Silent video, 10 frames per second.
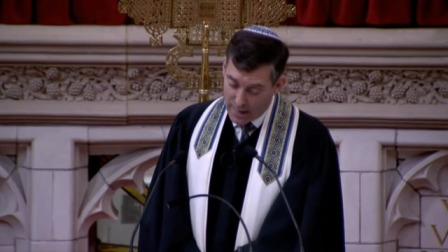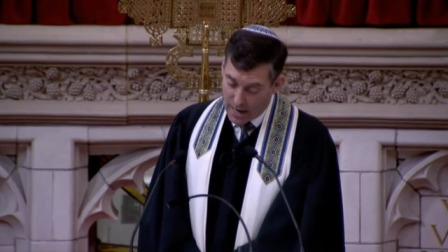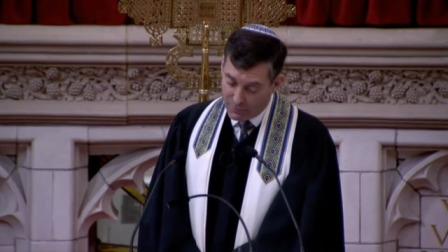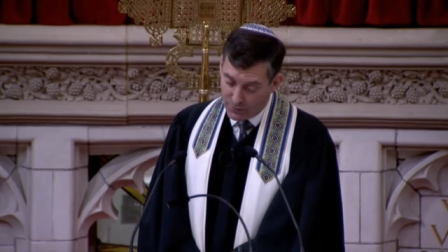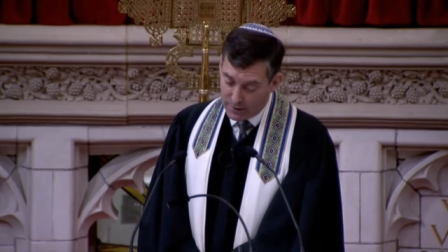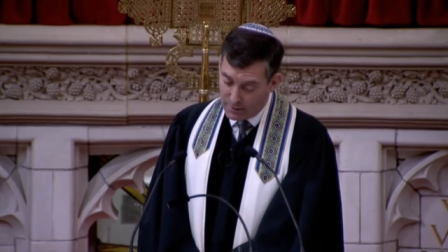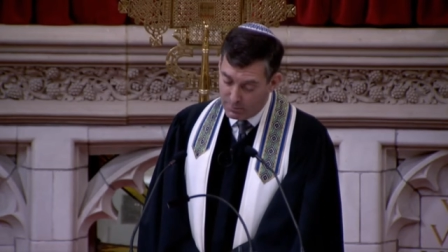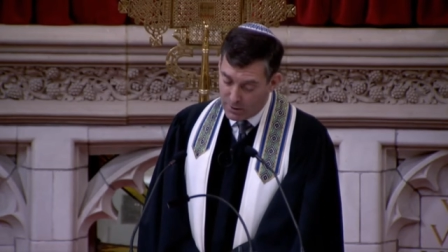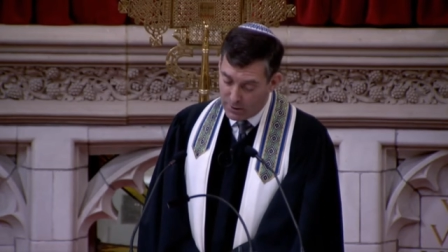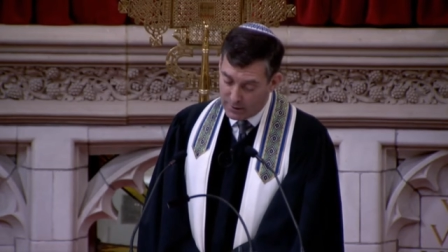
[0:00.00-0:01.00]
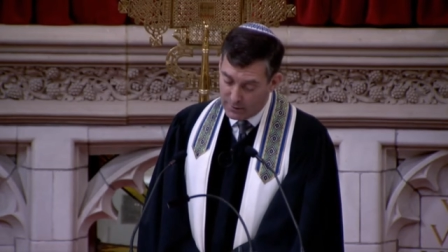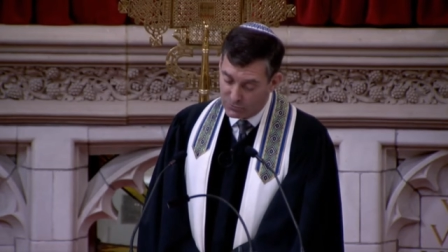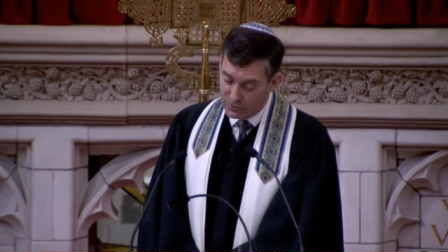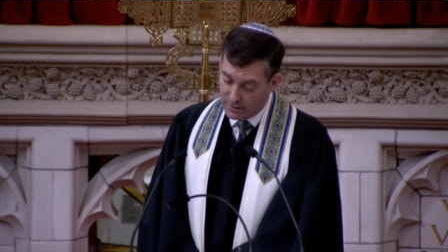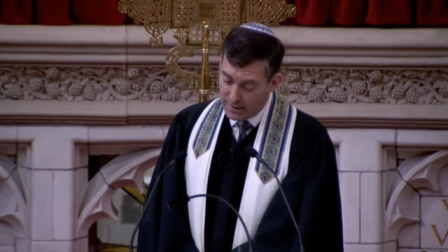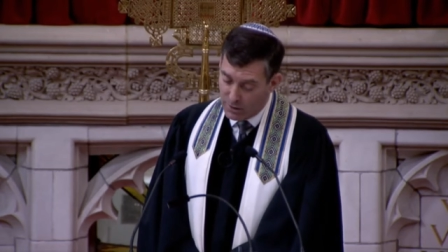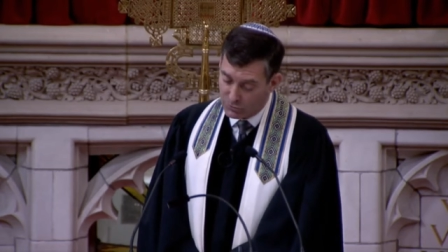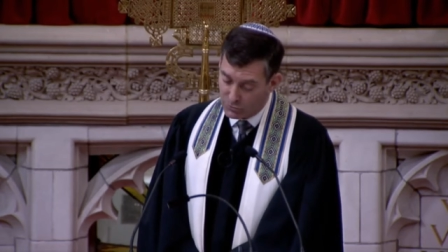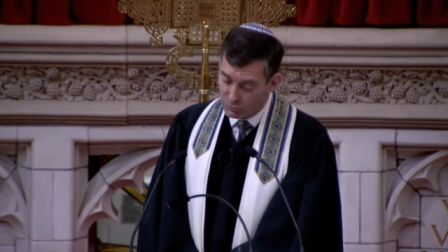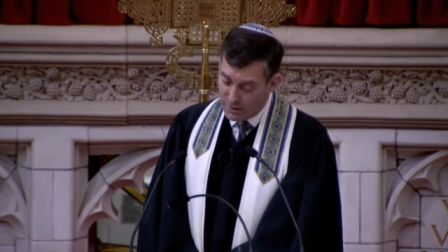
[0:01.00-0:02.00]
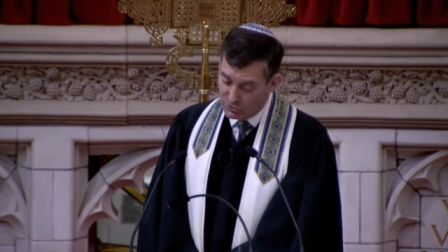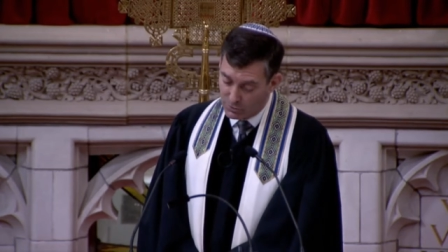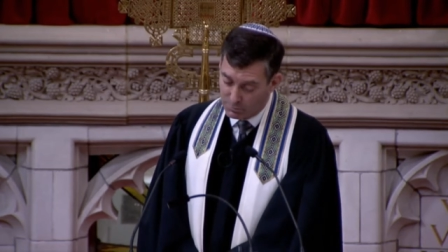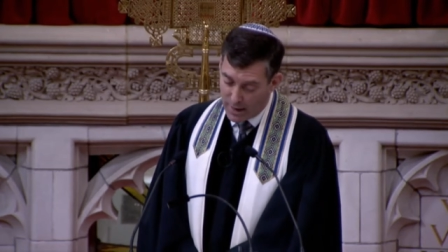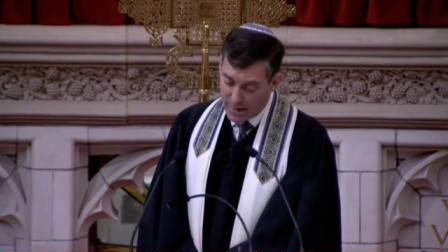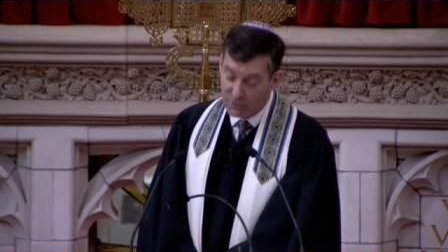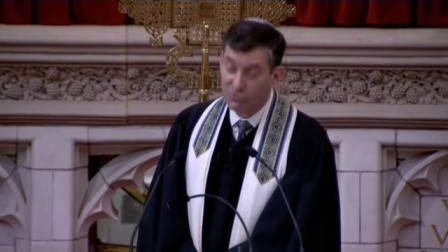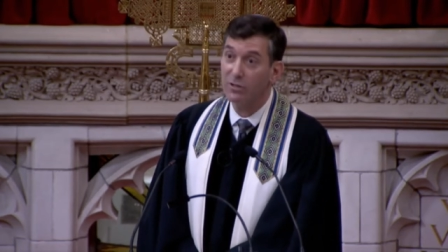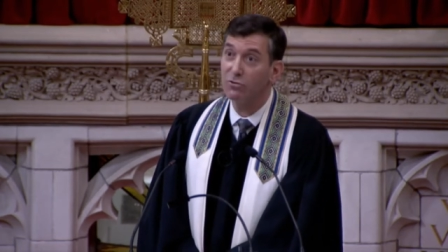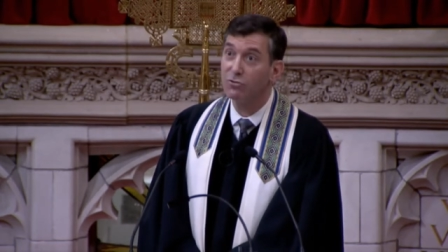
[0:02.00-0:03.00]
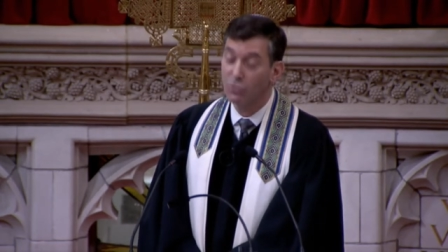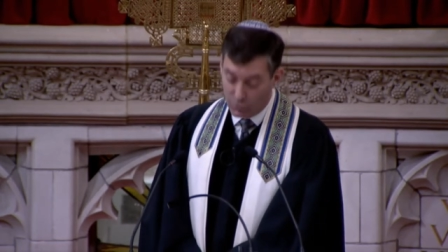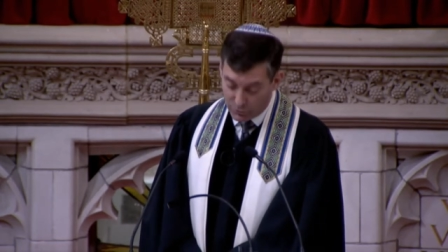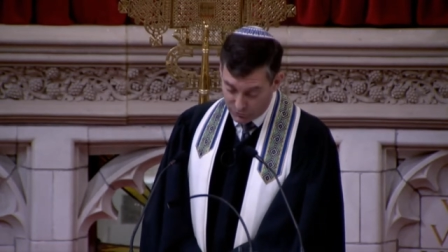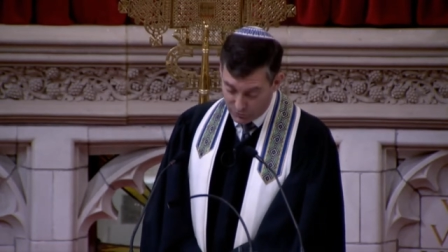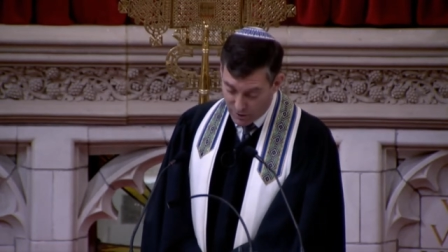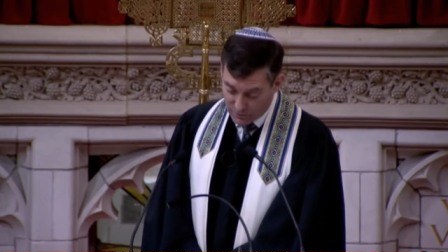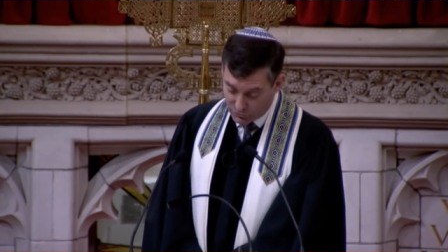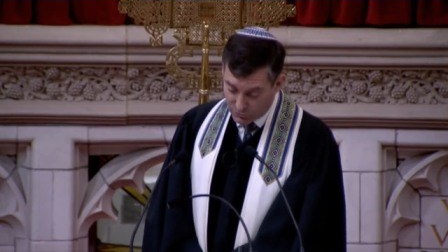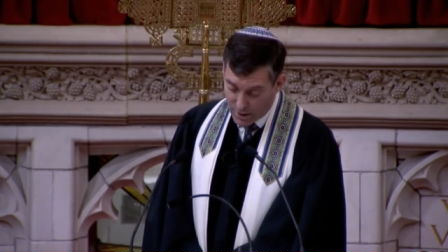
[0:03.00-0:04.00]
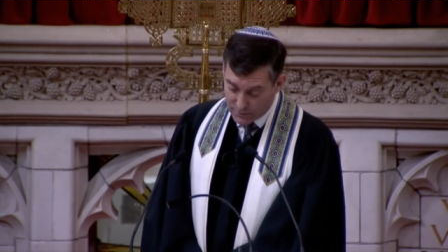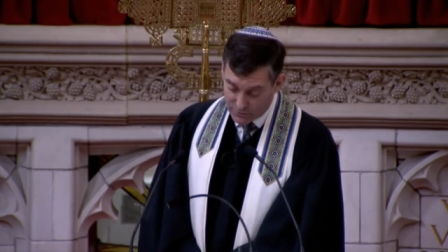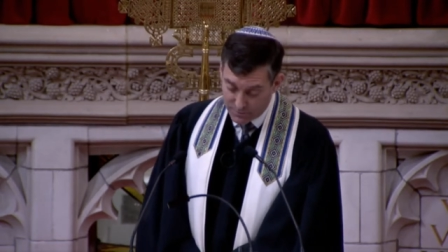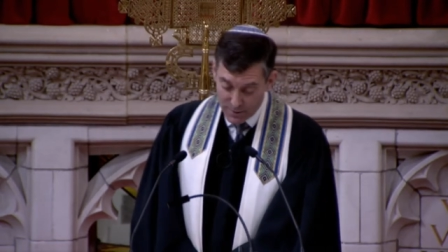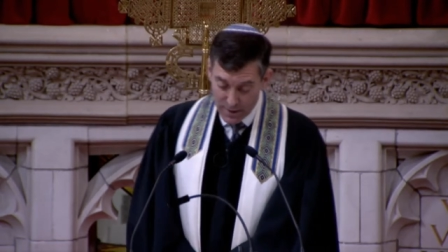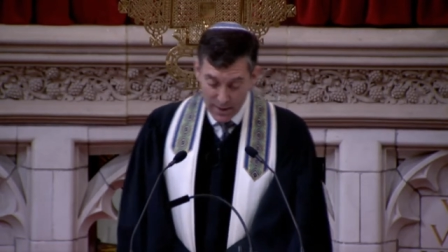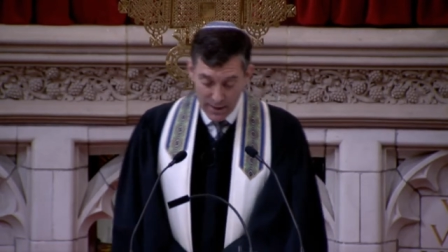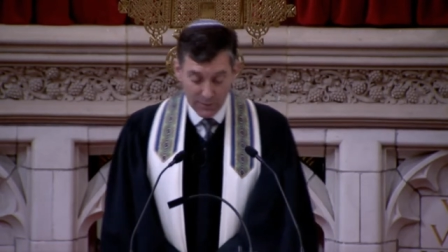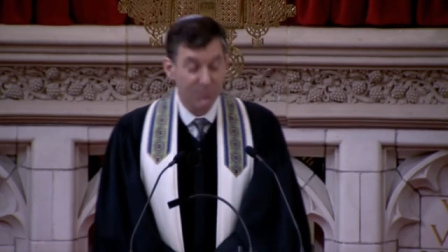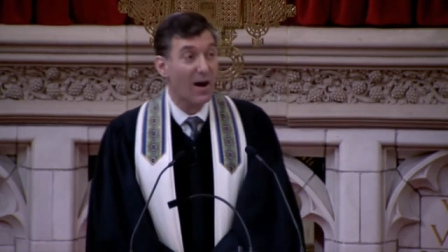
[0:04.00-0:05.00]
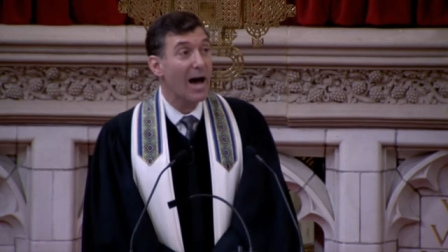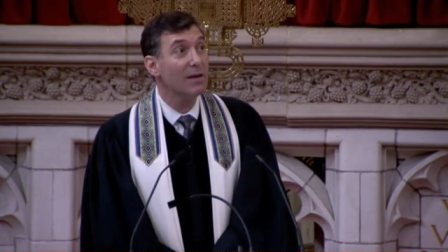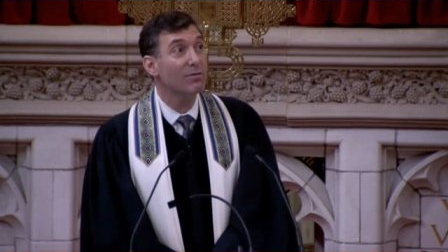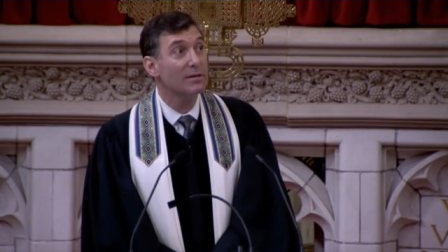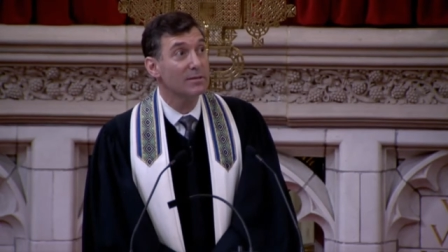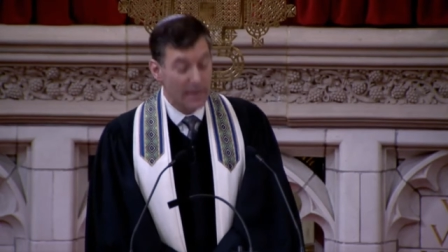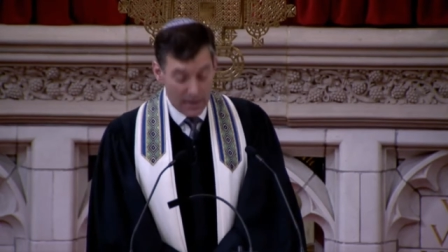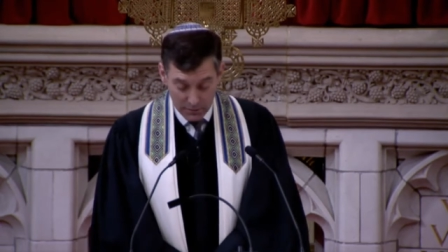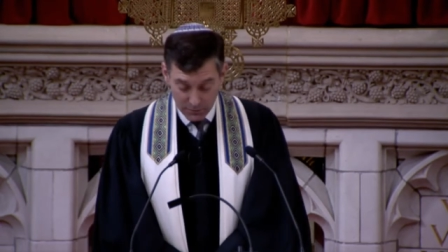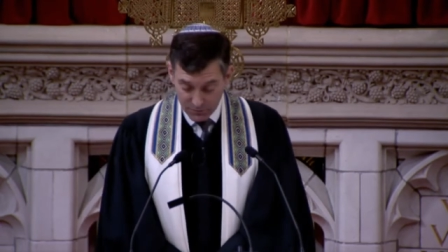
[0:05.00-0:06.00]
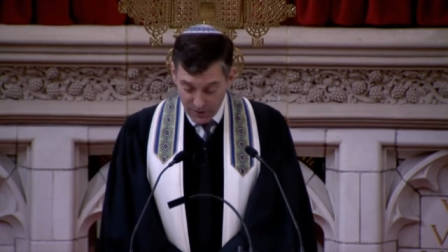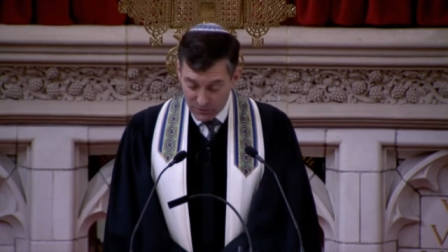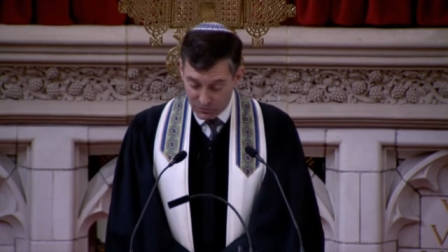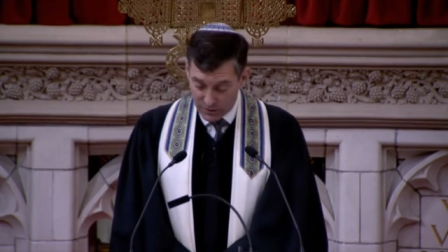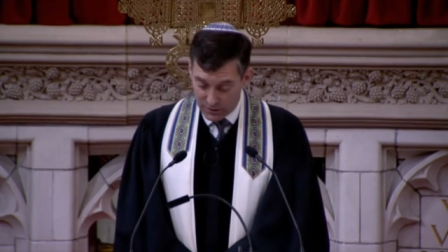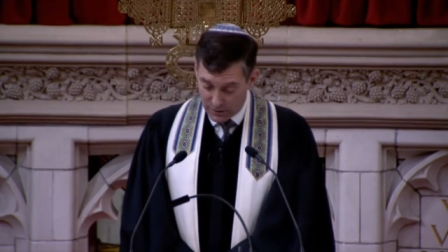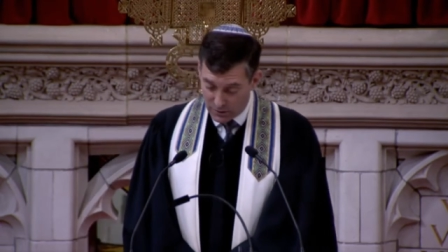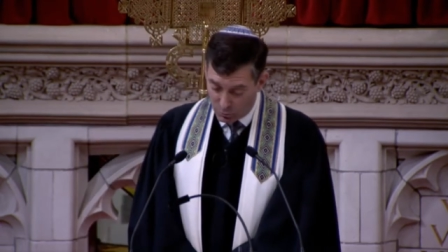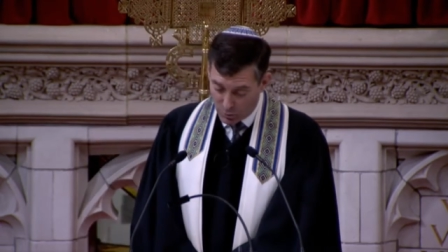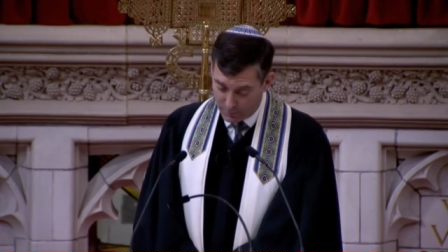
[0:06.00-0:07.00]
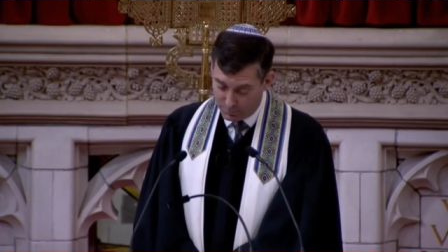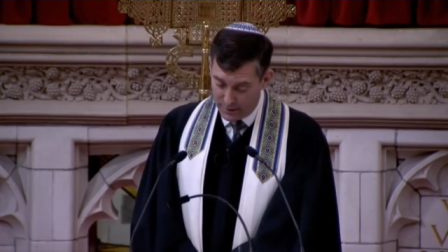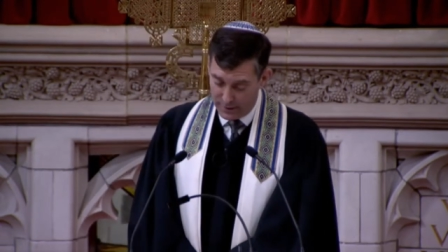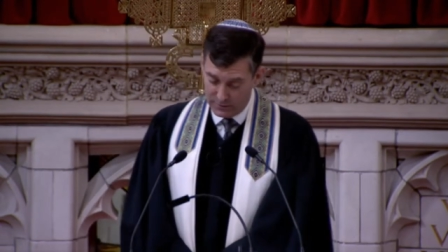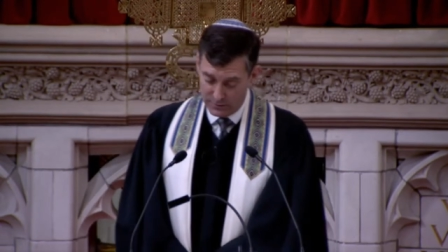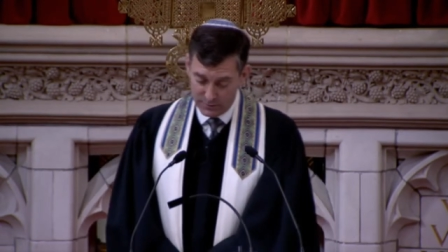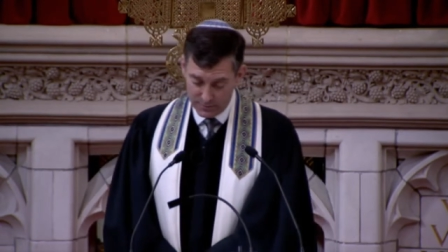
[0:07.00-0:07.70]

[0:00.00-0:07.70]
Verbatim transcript: African Americans encounter racial bias in stores and restaurants, and five in 10 face it in the workplace.